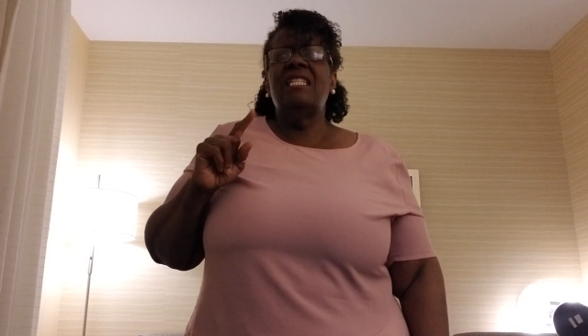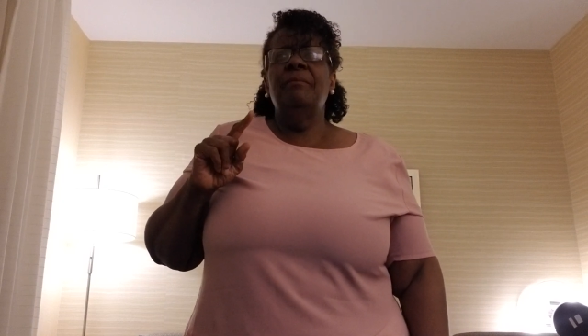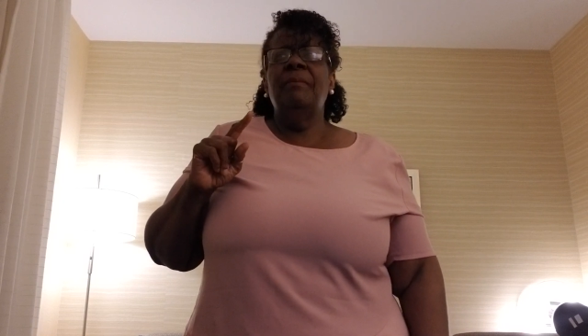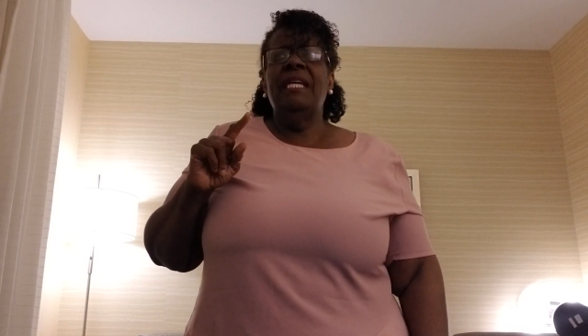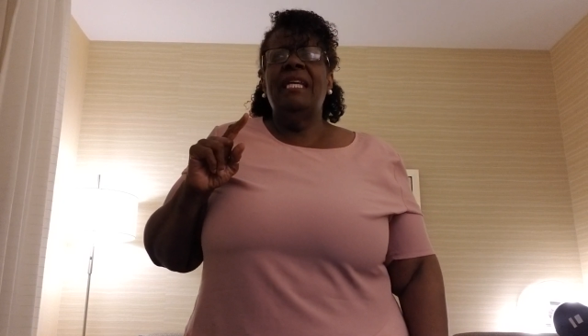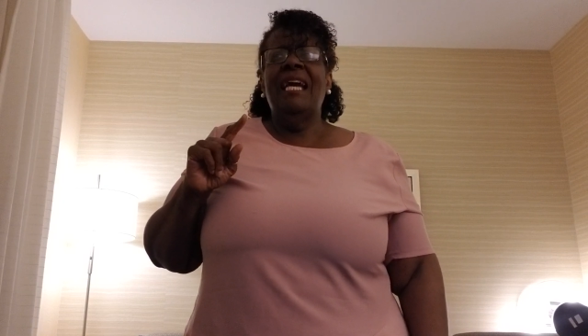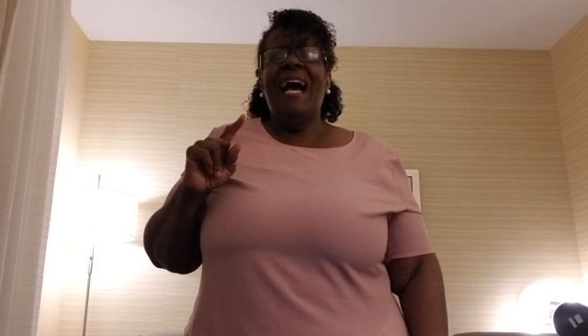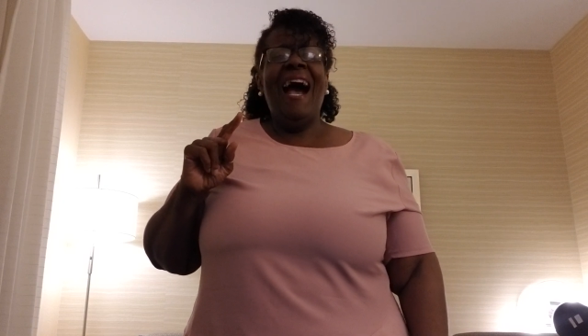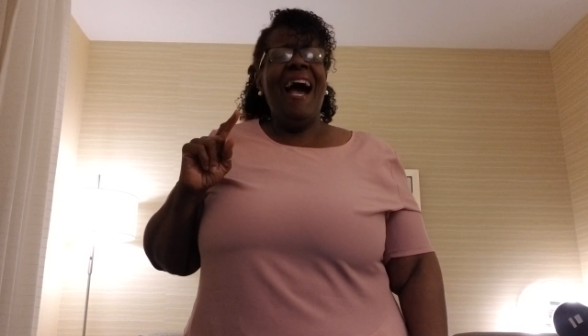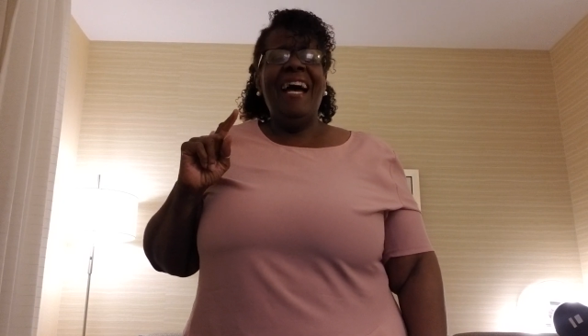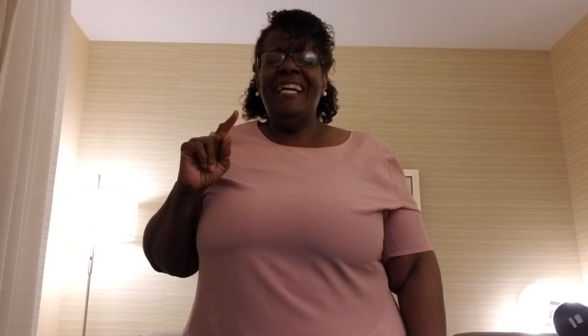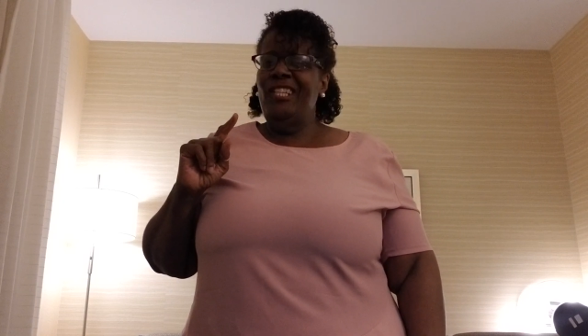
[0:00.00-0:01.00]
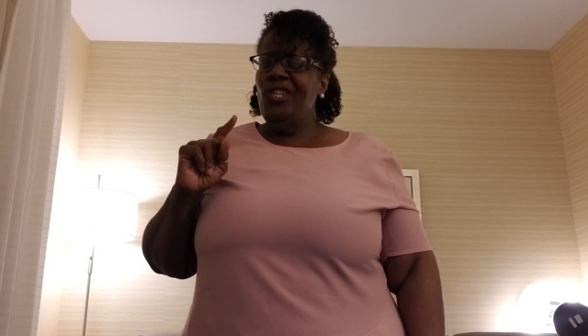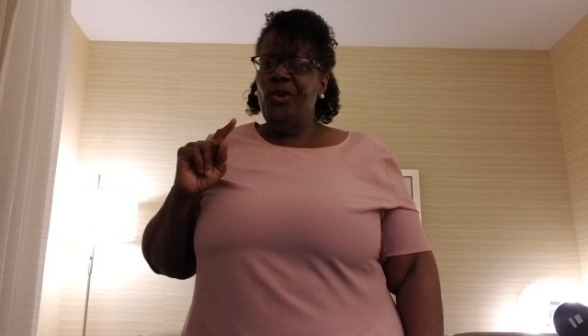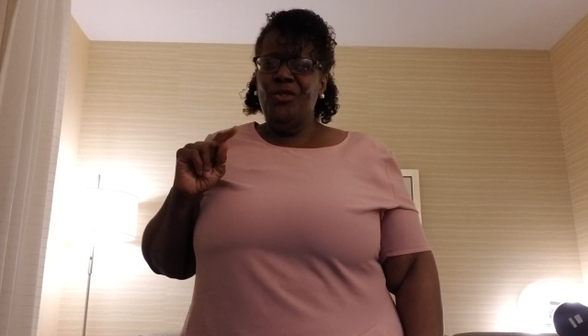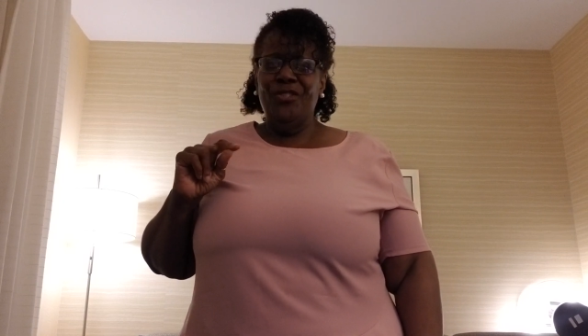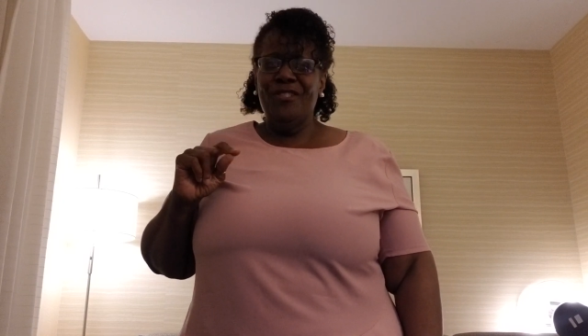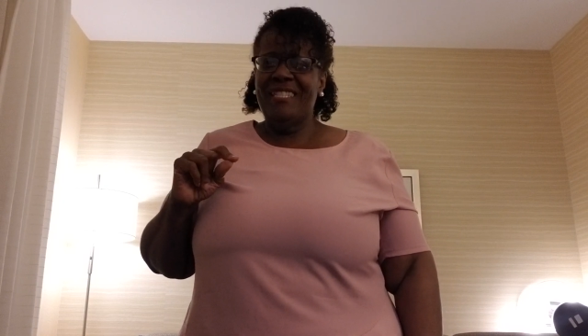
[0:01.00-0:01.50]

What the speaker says: to me. I know you're